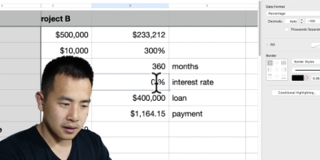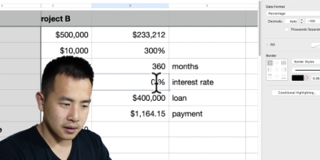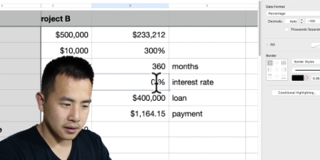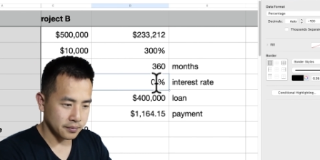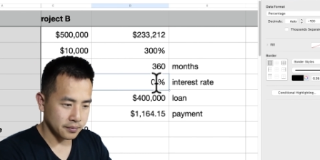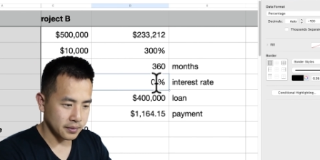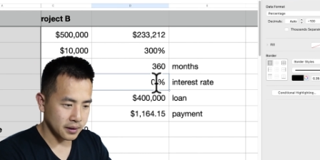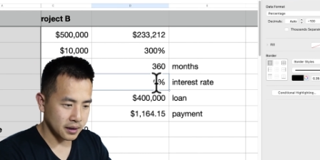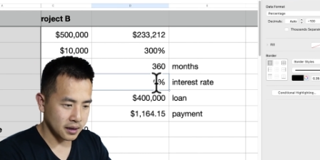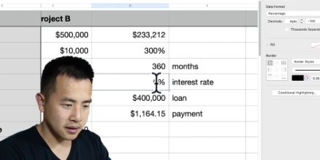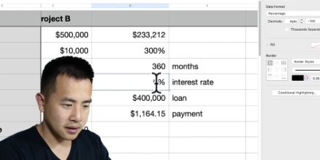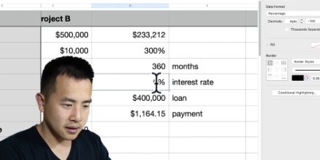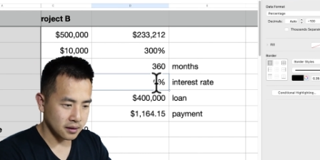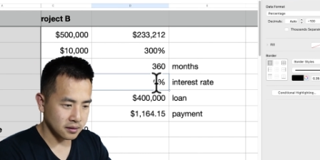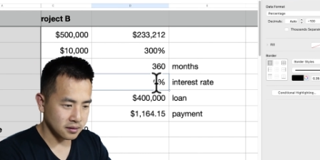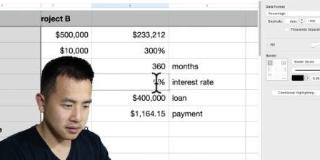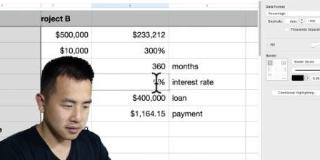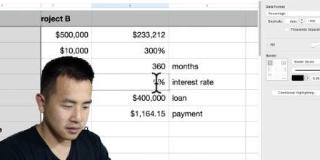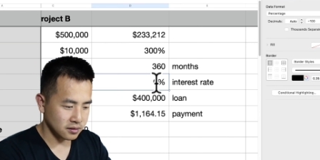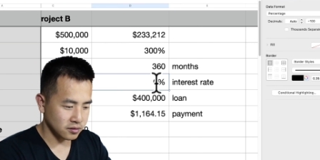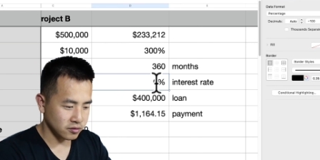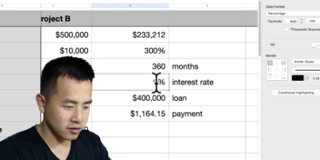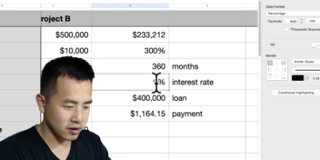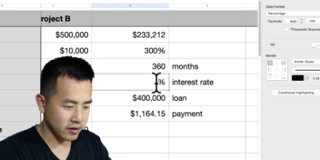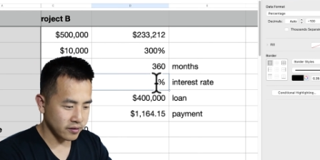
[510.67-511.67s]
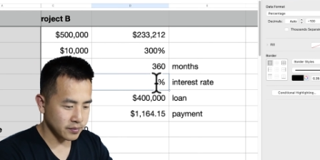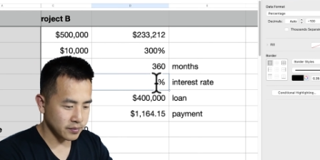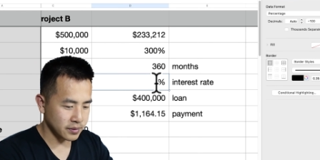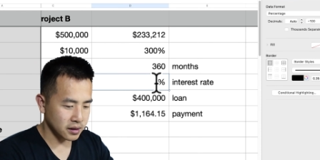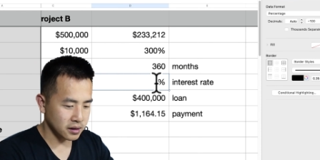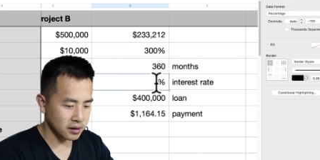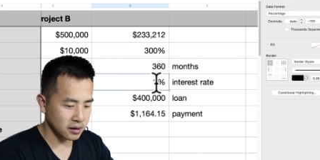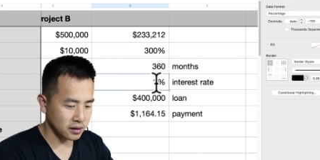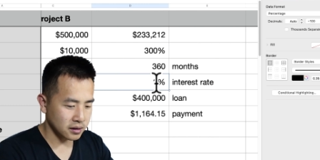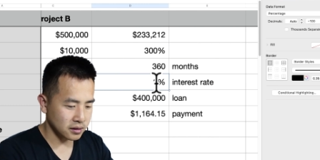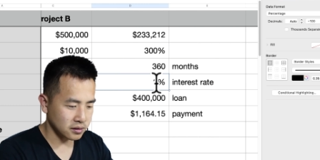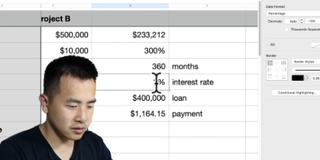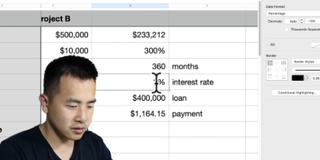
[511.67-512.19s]
Man, this is driving me
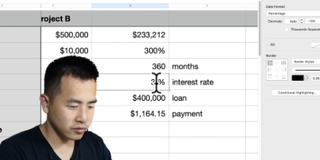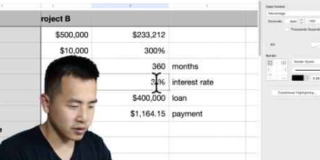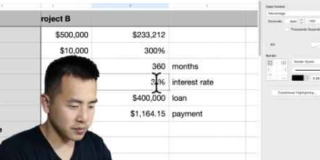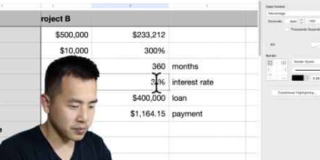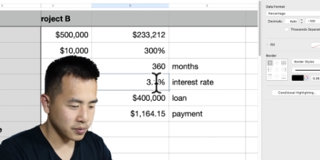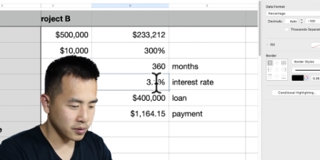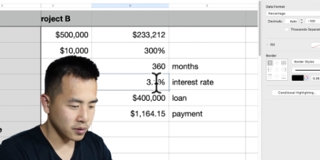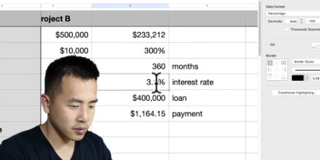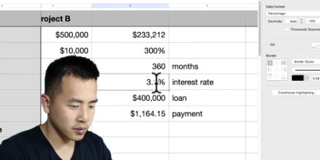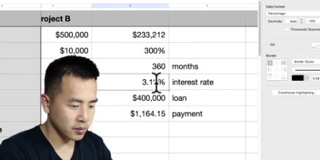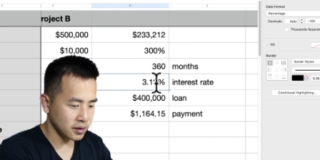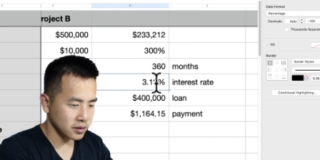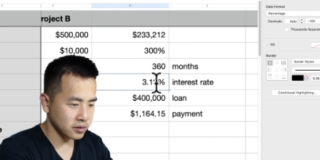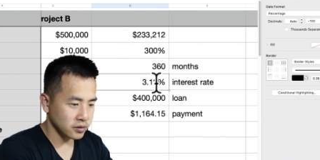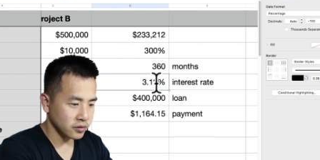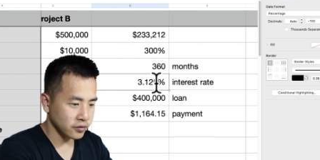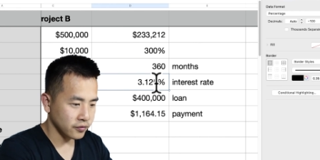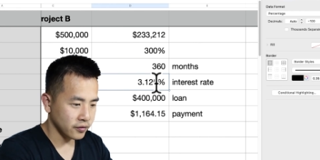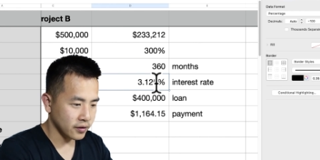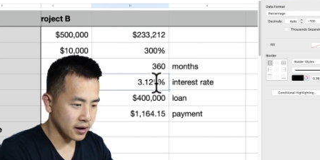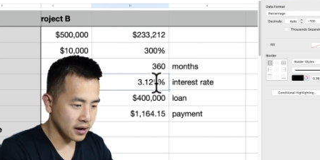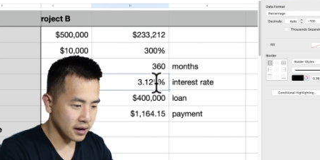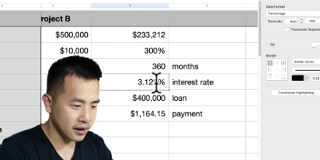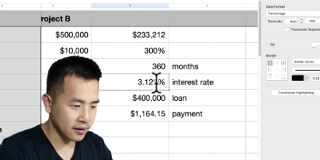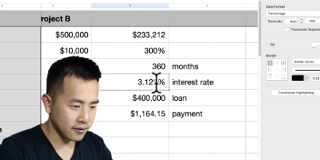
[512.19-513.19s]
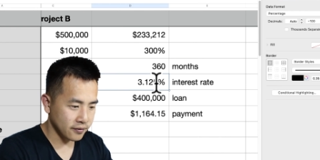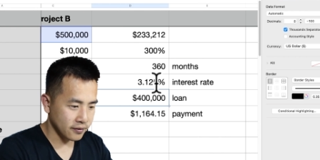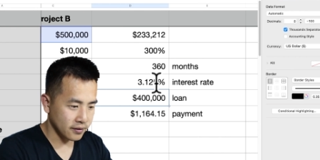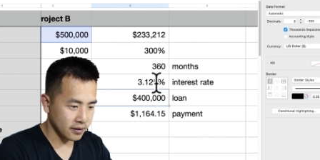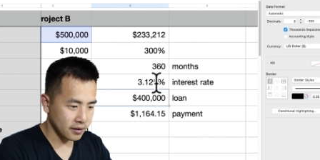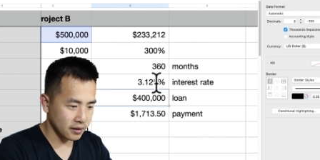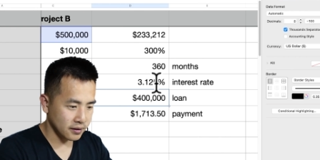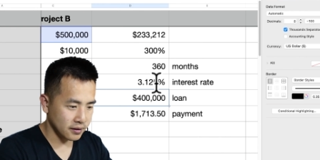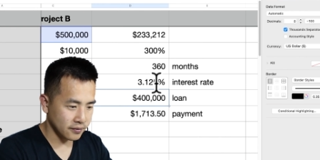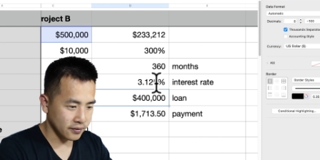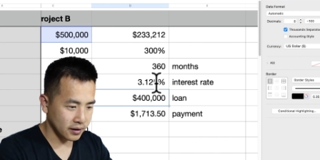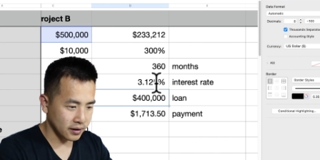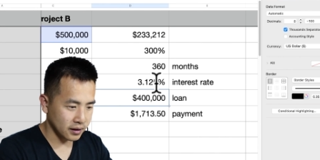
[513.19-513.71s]
nuts. three point one two five.
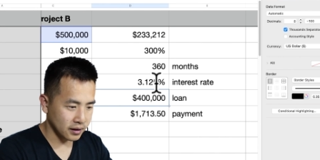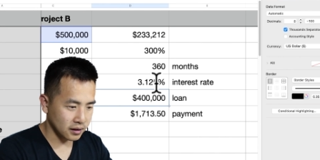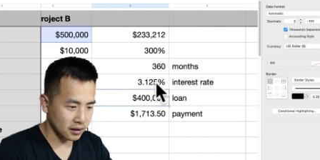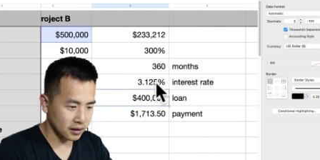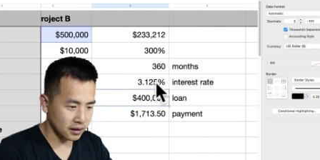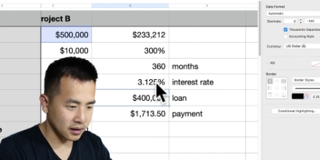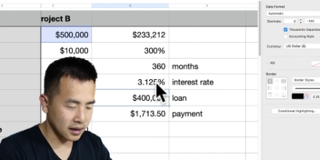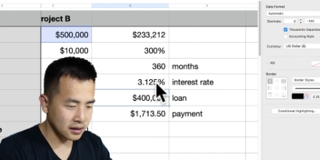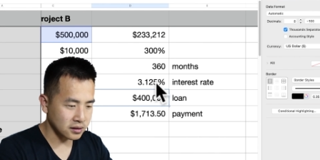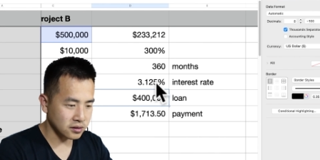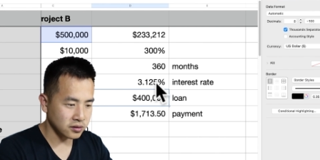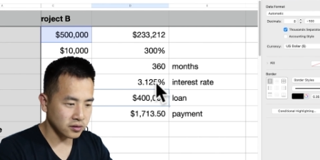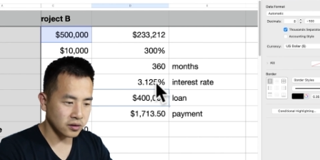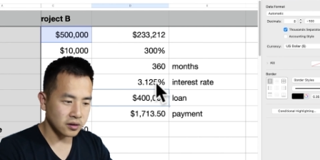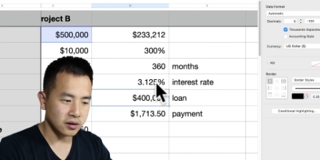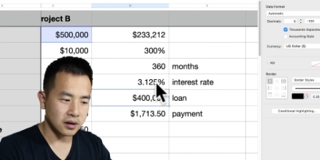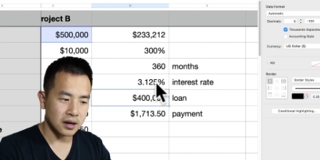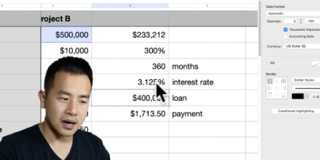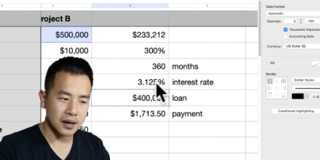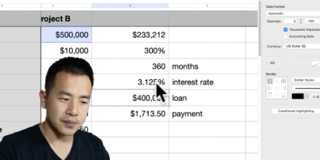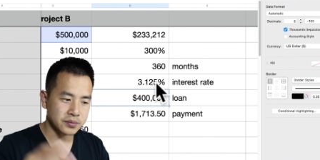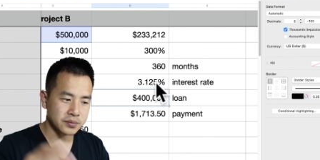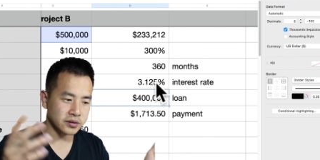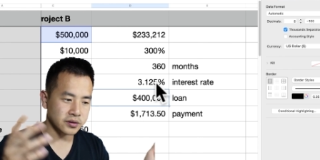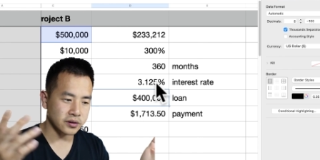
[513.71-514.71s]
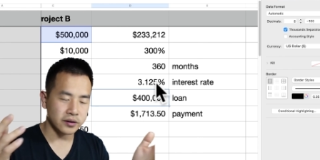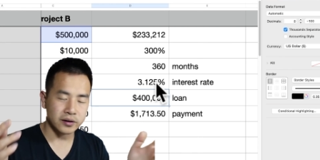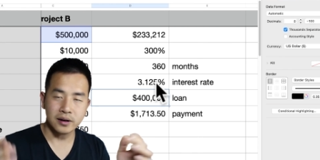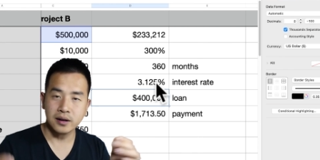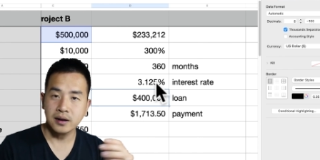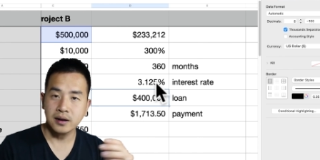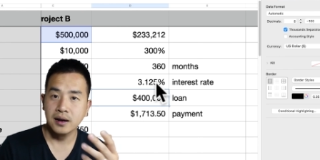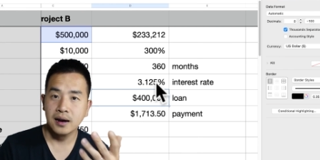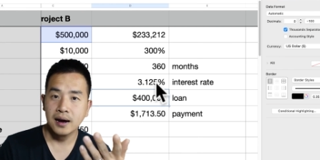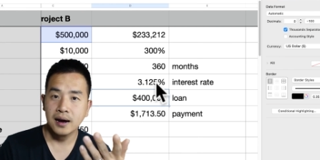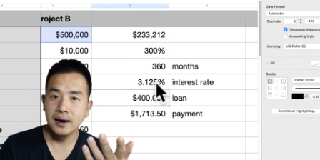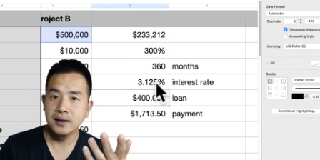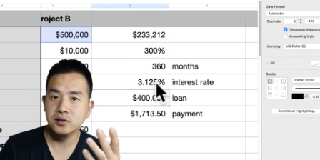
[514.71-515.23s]
If I click enter, I'm sorry,
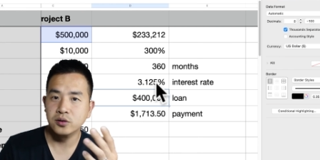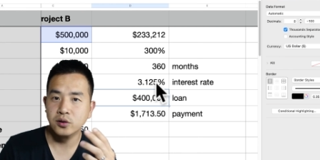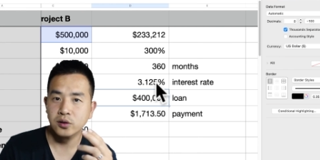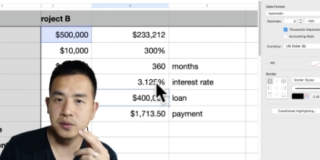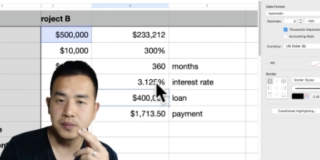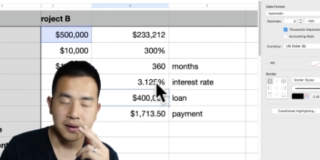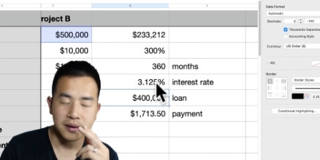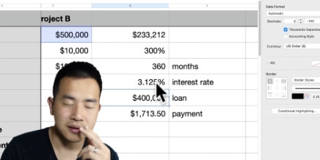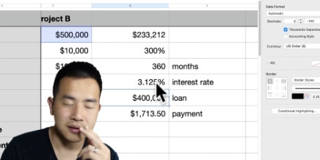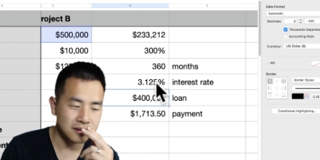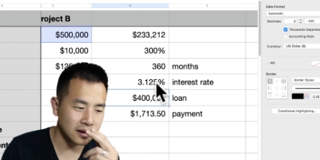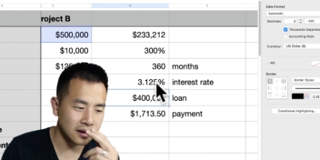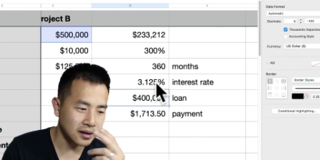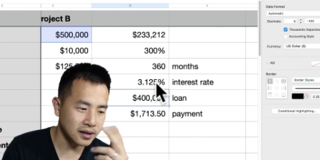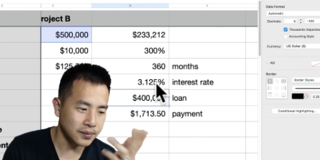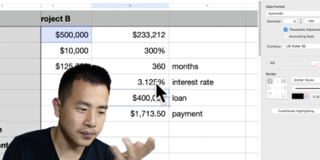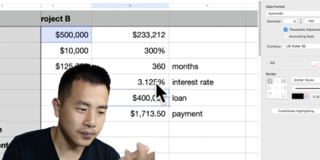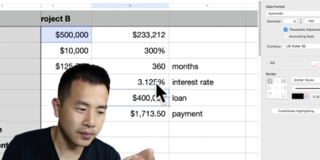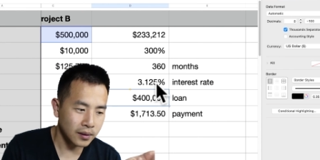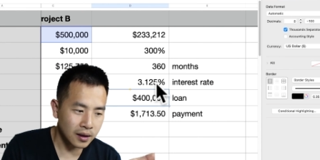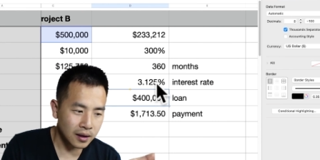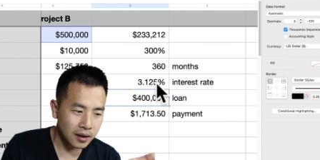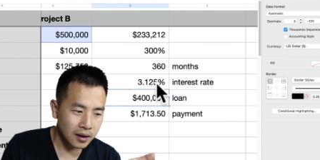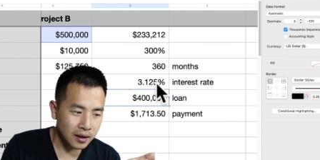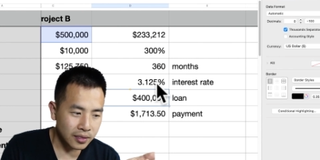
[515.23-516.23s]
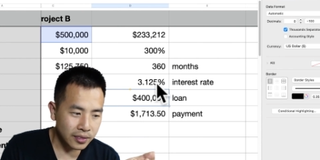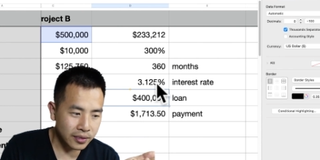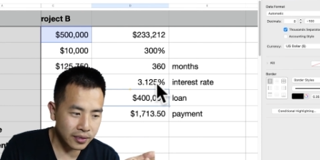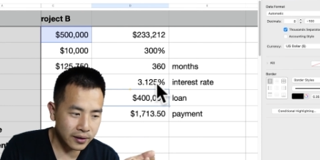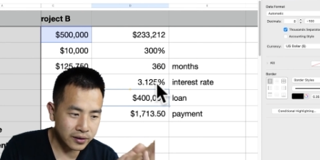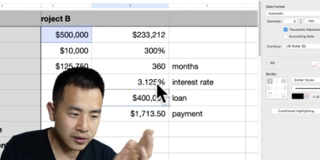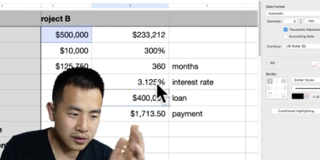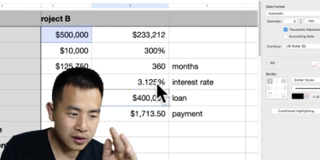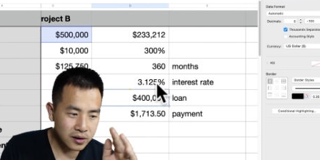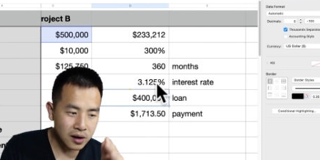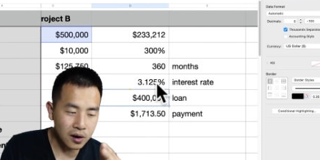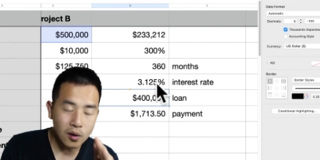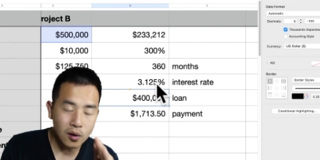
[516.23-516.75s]
I totally messed that up. There
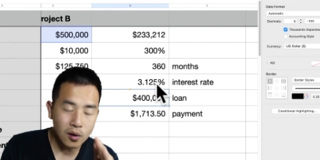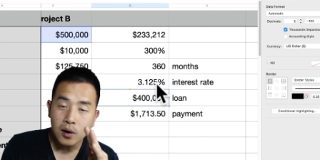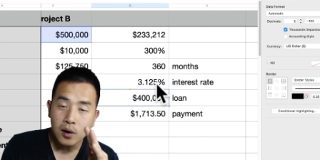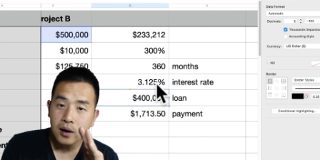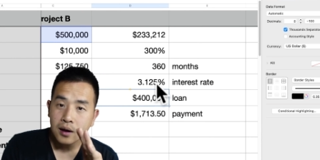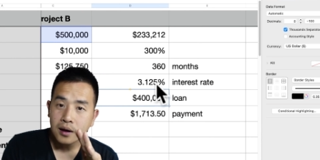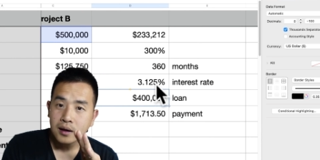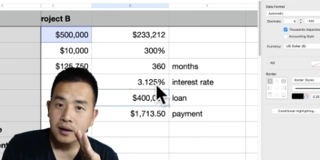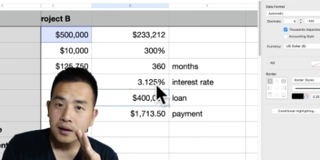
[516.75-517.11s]
you go.